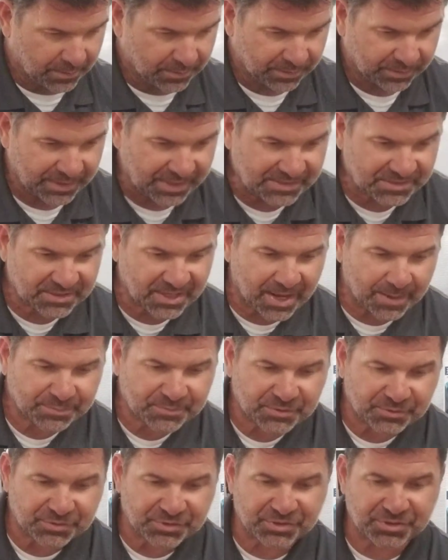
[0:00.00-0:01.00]
These
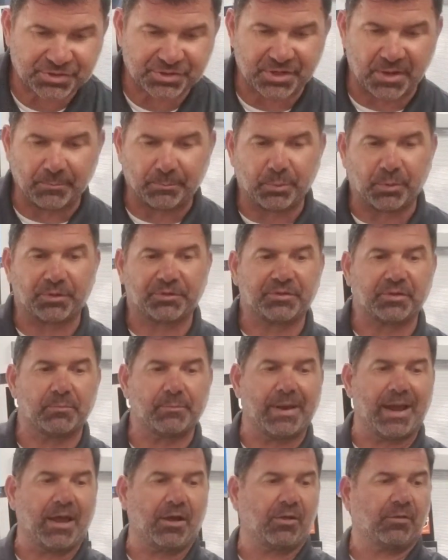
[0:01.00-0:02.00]
lamps are simple to
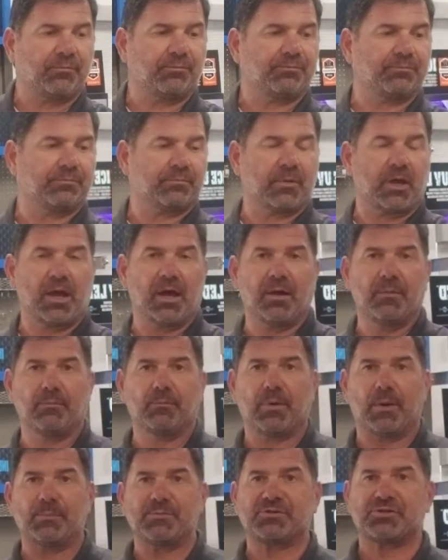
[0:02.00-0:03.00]
mount.
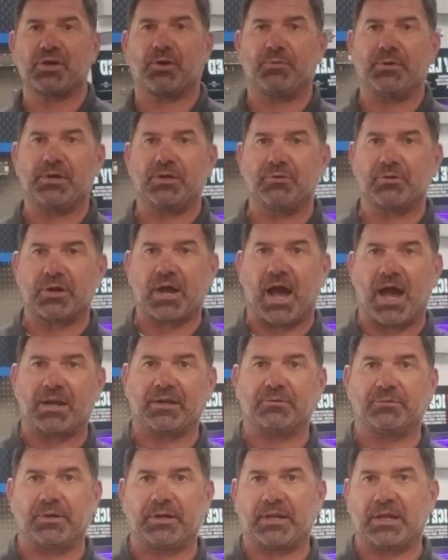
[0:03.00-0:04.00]
I'm showing you
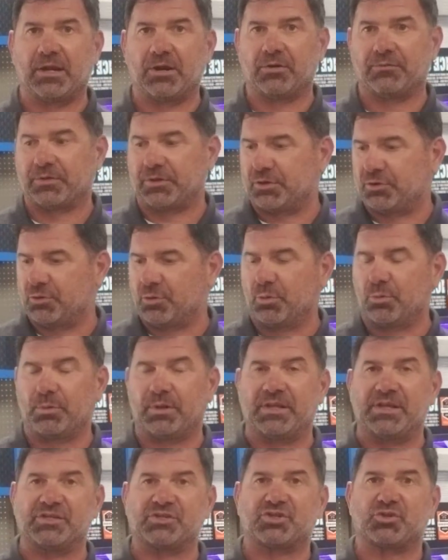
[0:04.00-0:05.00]
conduit here that
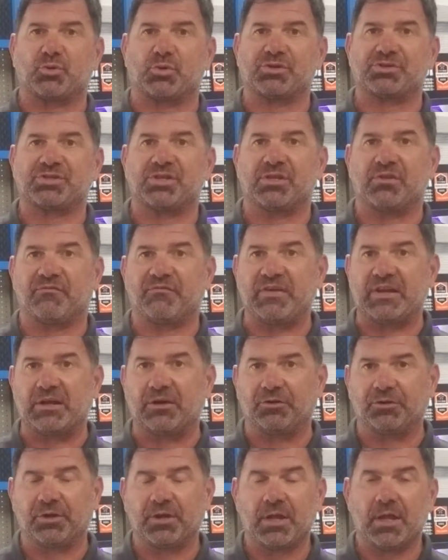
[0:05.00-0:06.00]
normally is sourced in the
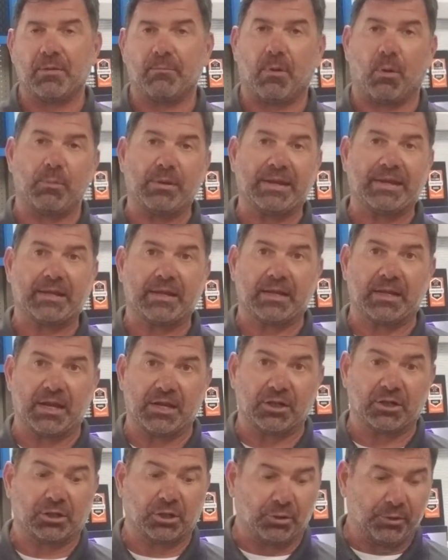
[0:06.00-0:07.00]
field, but we
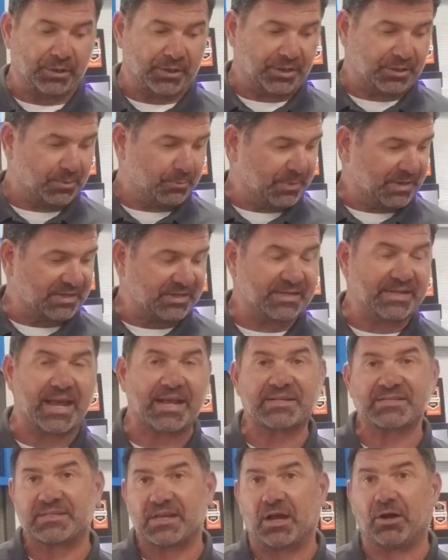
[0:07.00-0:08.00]
included in the
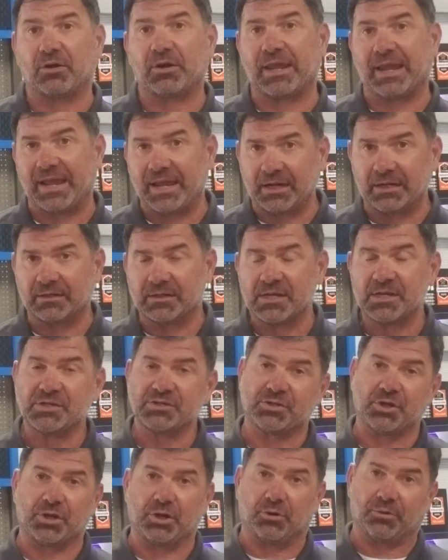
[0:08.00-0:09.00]
BTXL kit,
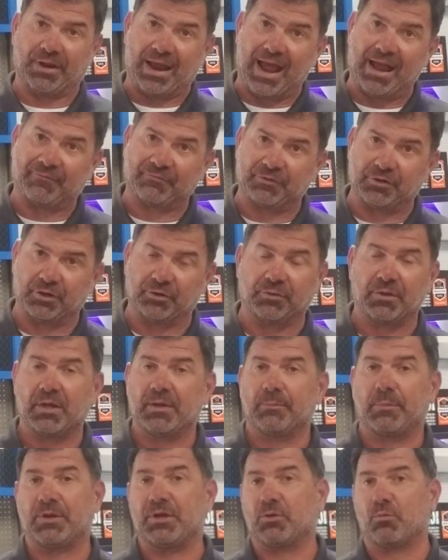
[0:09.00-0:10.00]
so you don't have to,
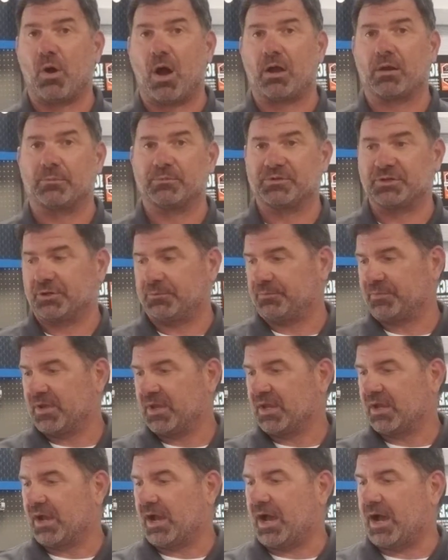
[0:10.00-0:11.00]
but you're welcome to.
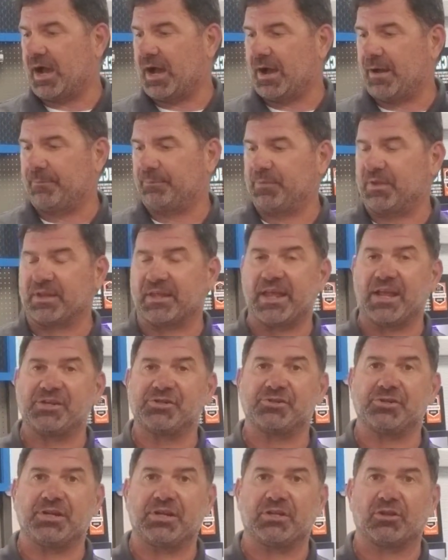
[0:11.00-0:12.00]
In
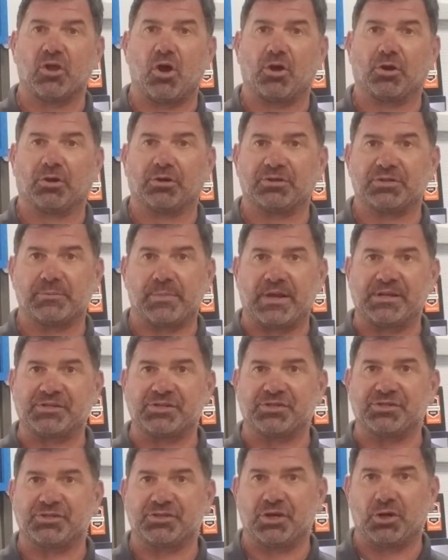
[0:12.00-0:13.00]
case you need longer
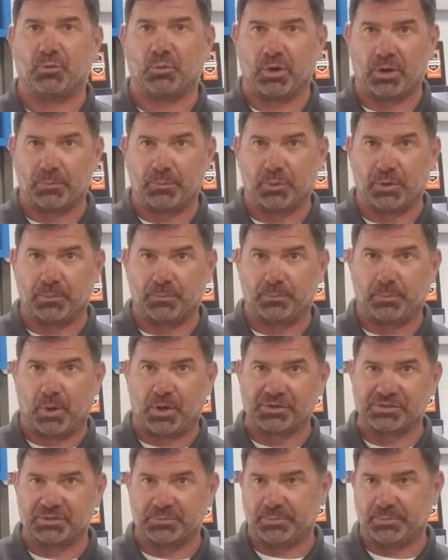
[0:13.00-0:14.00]
dimensions, you don't want to put parts and